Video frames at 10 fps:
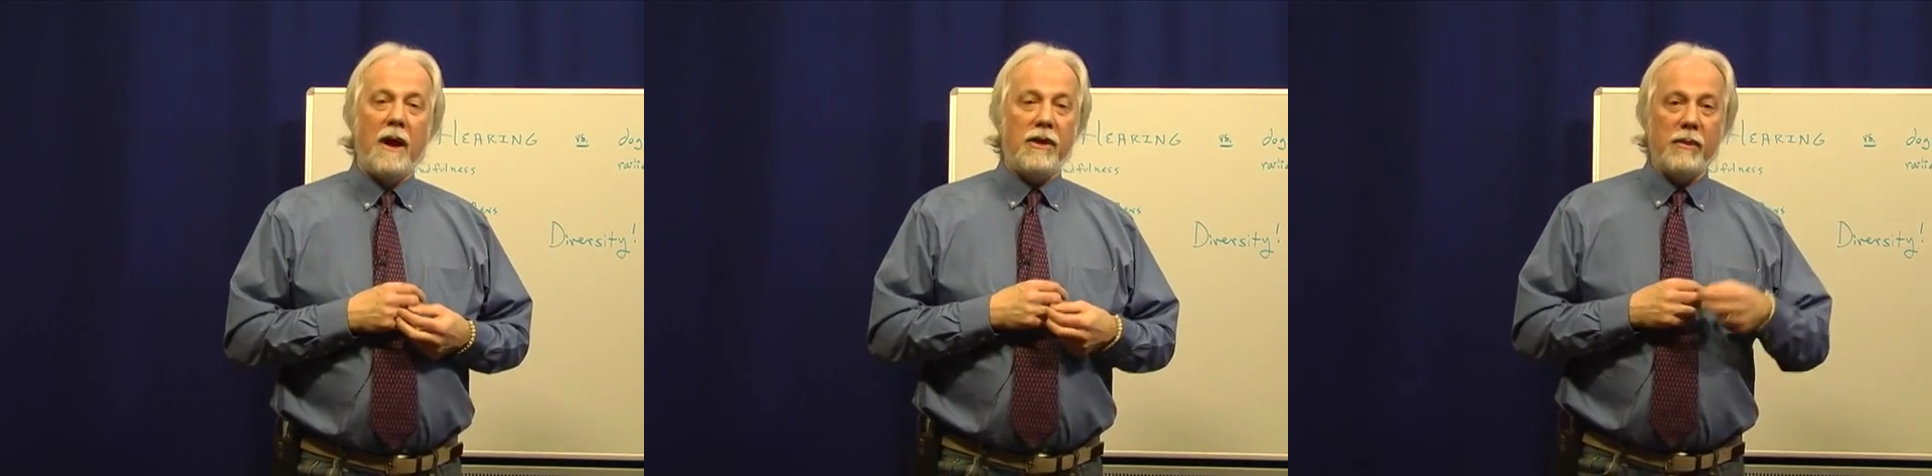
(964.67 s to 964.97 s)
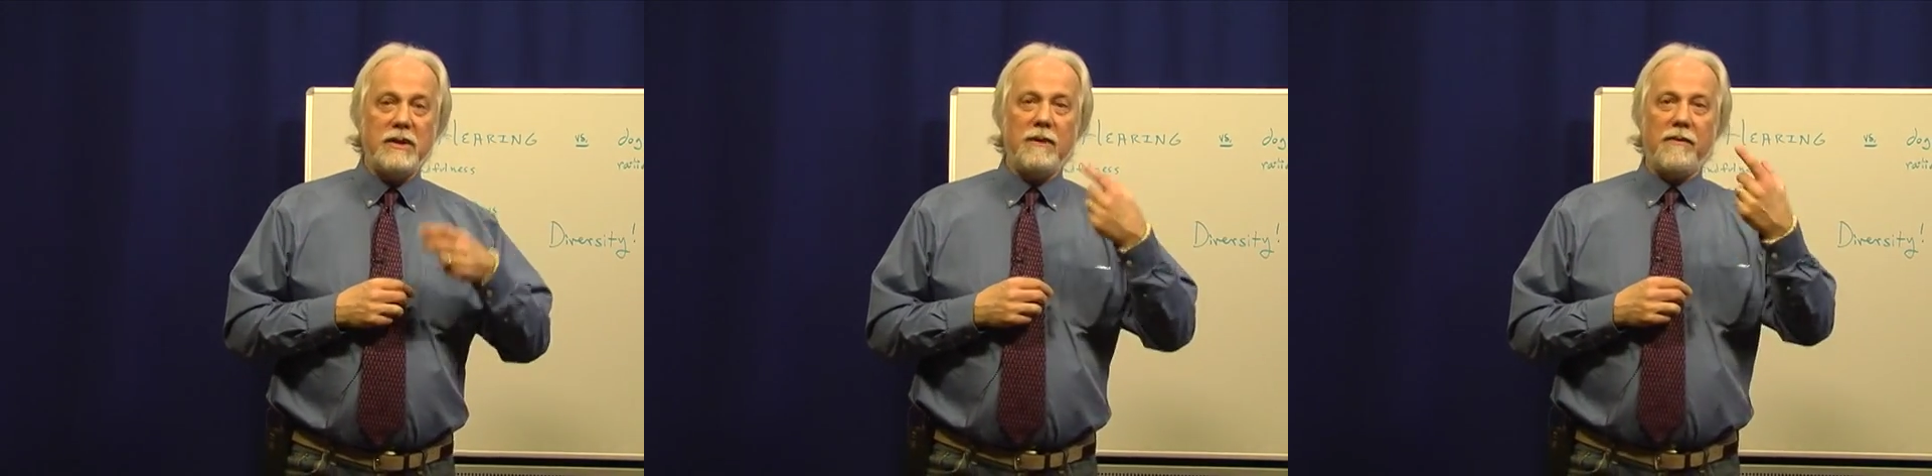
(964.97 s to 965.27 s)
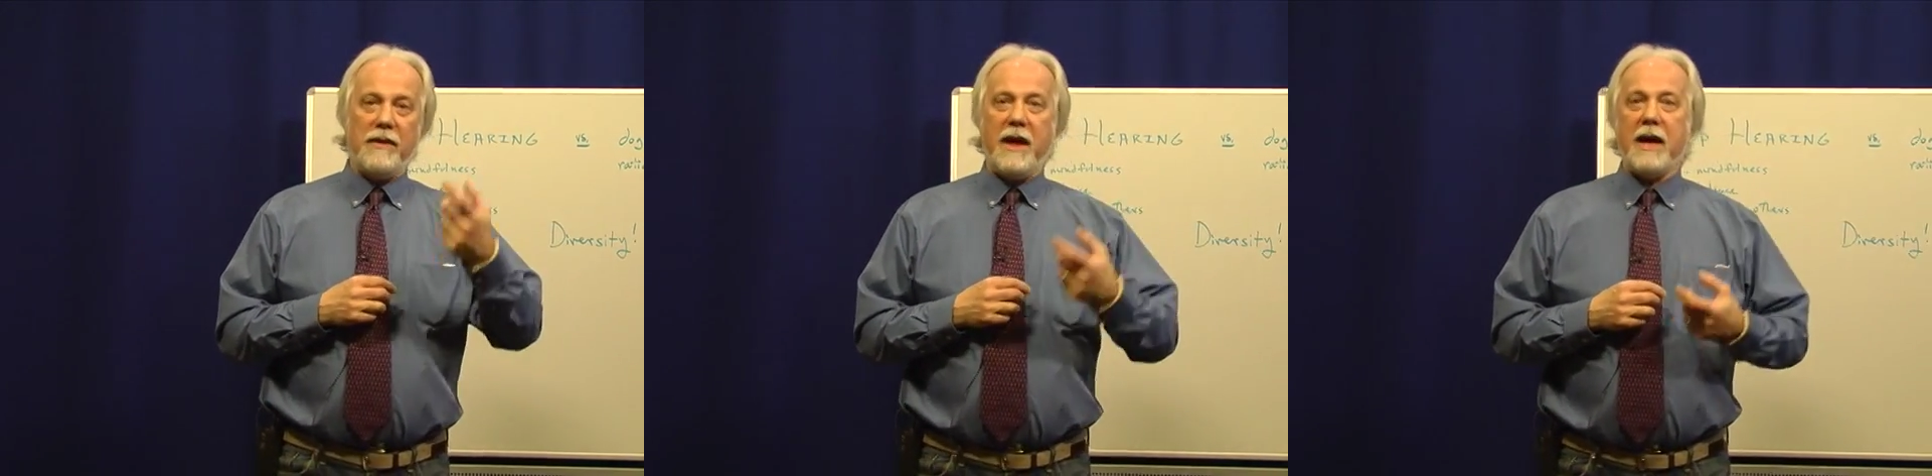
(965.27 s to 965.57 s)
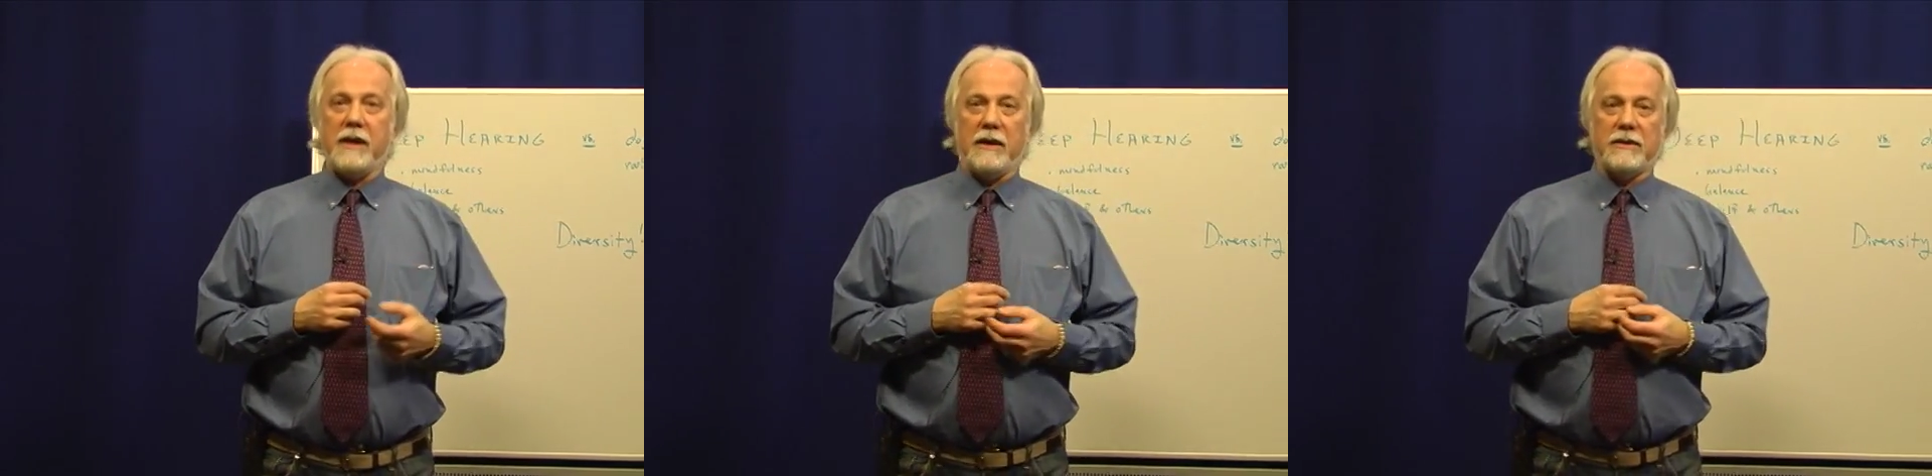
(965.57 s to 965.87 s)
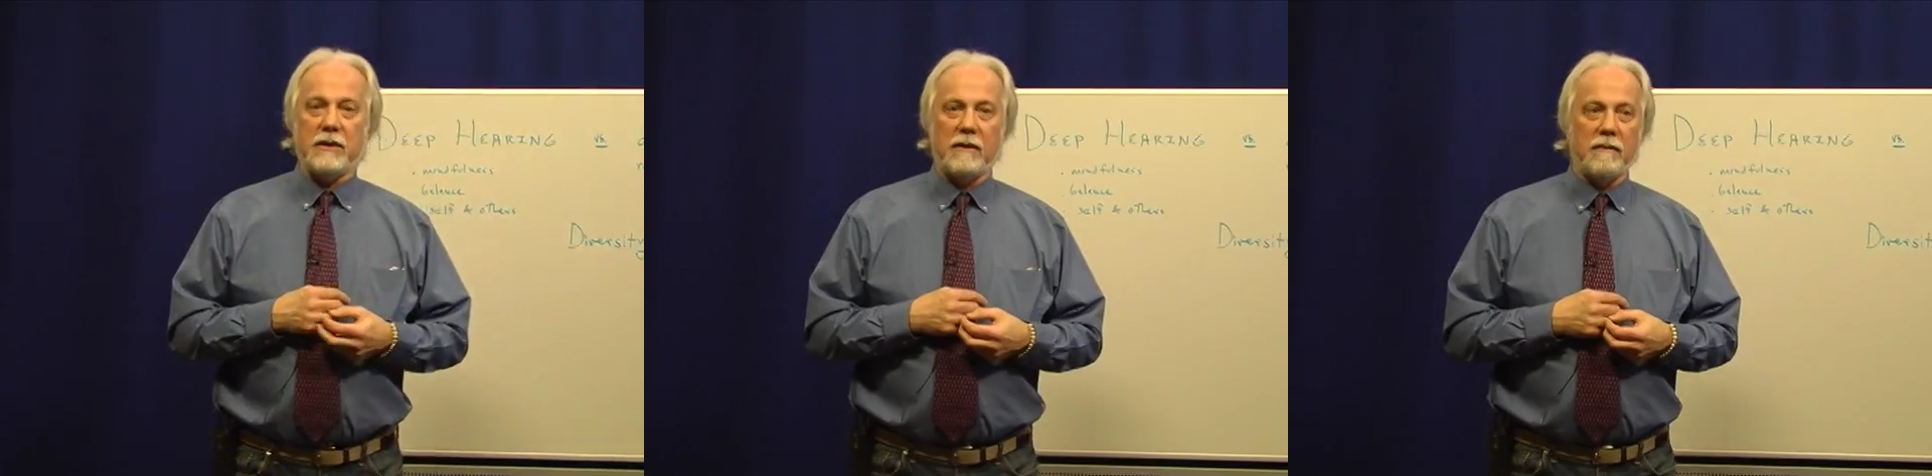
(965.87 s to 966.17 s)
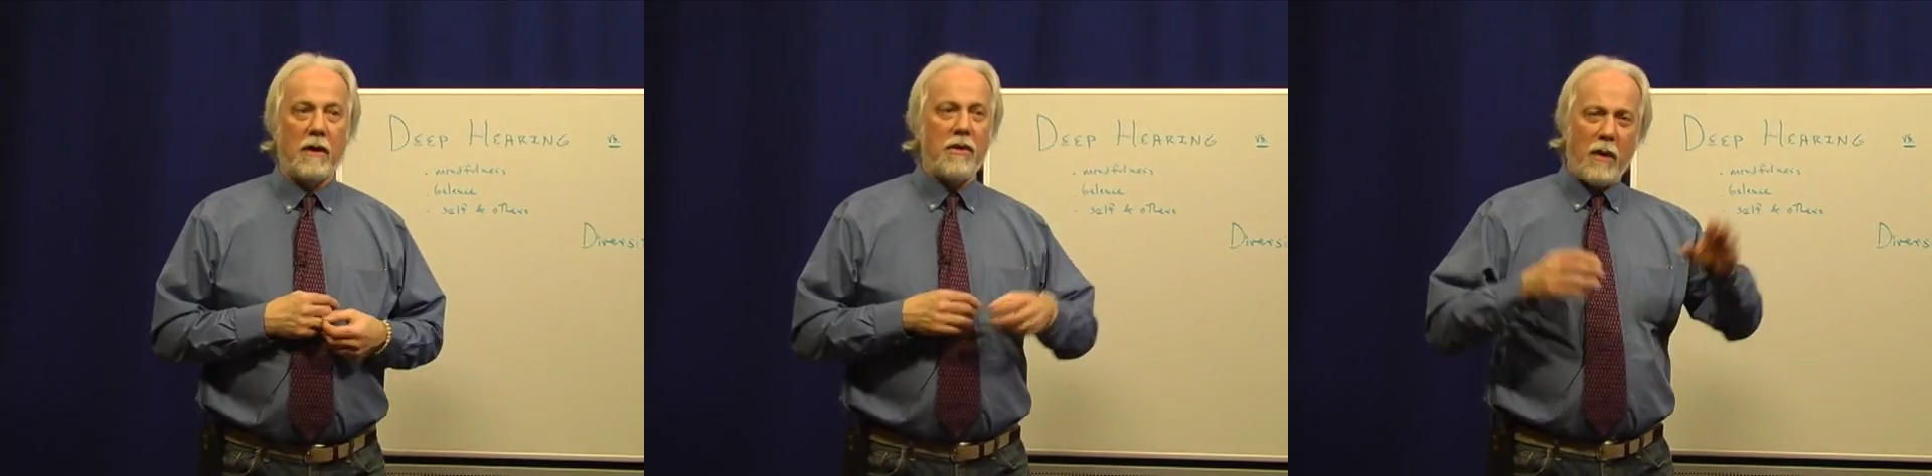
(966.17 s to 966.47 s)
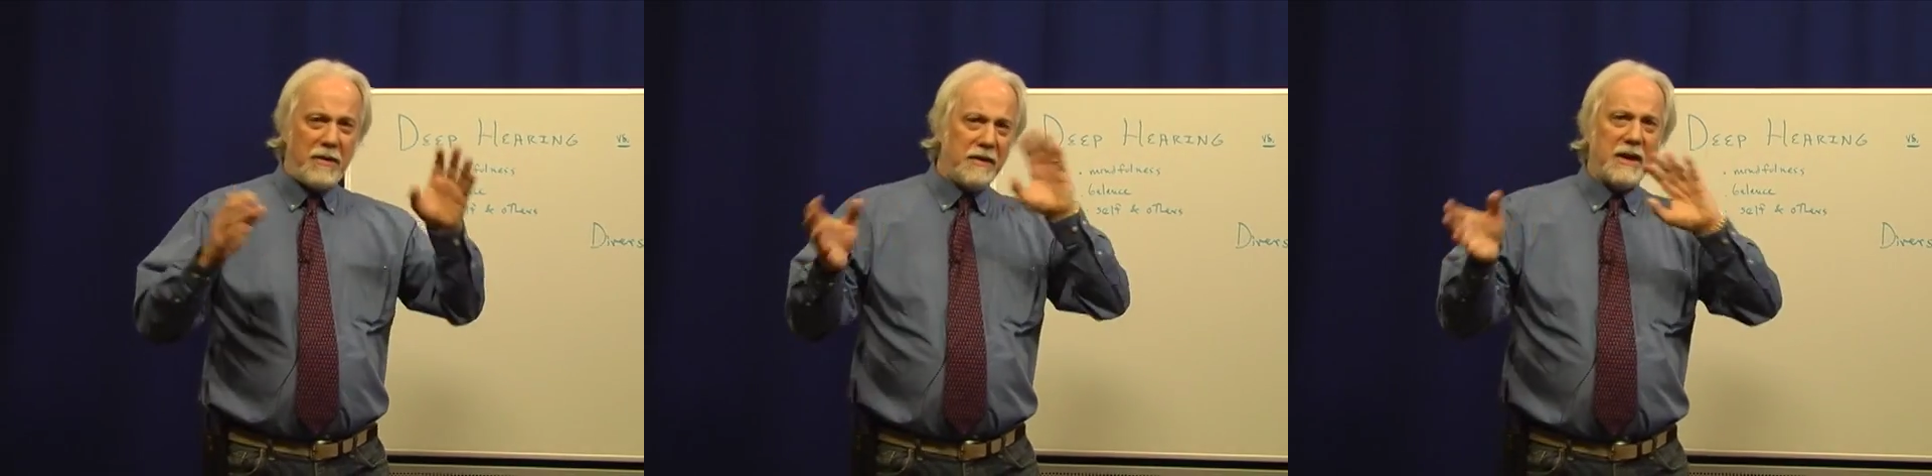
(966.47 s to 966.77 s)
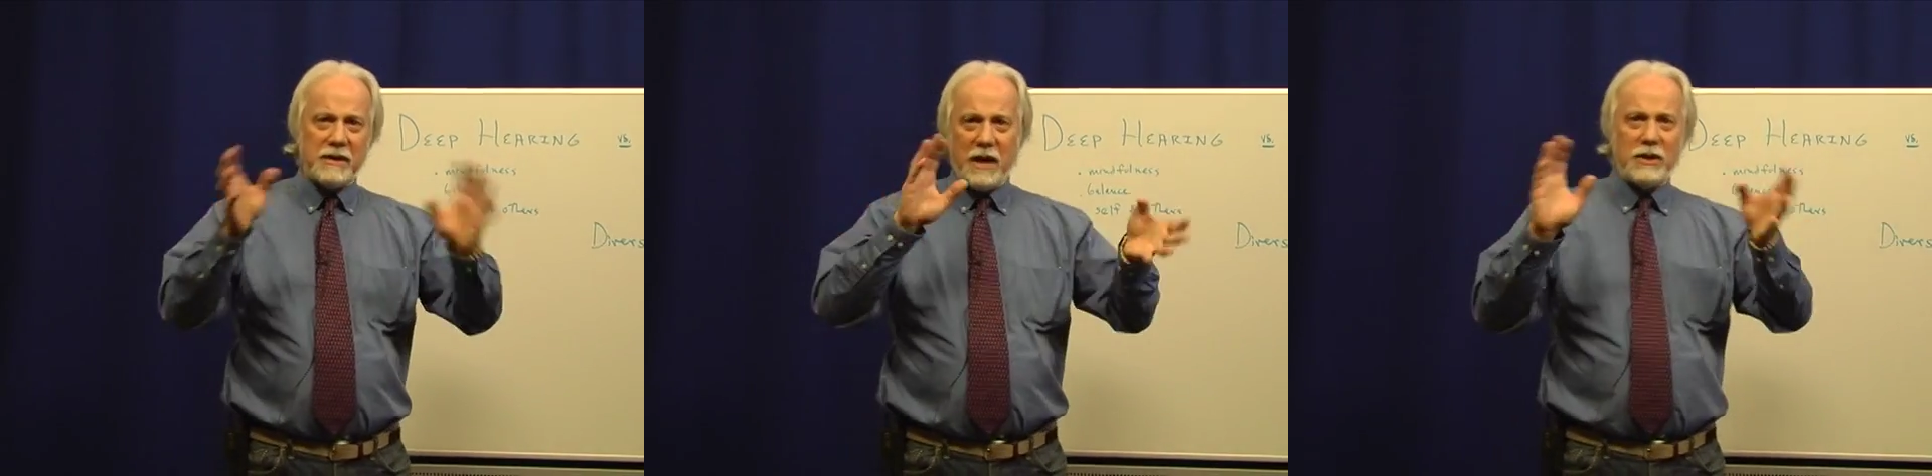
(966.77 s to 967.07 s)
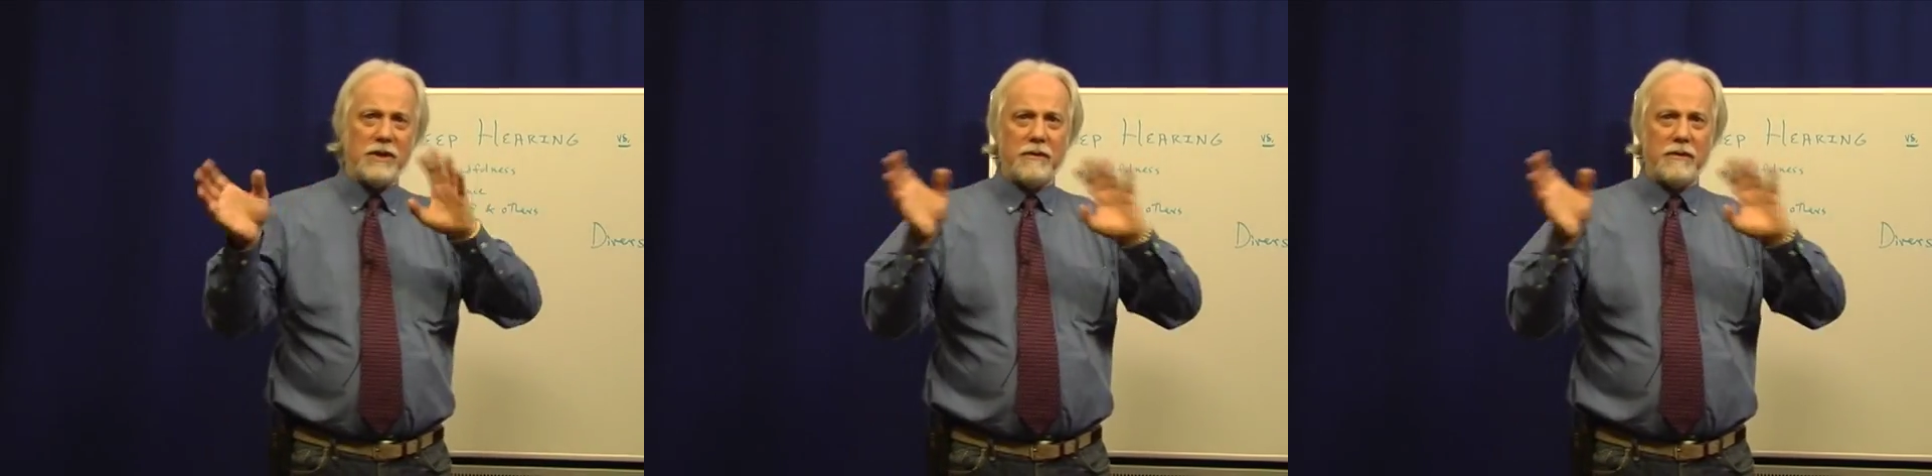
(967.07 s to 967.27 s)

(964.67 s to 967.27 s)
The reason for that is, although I think the intention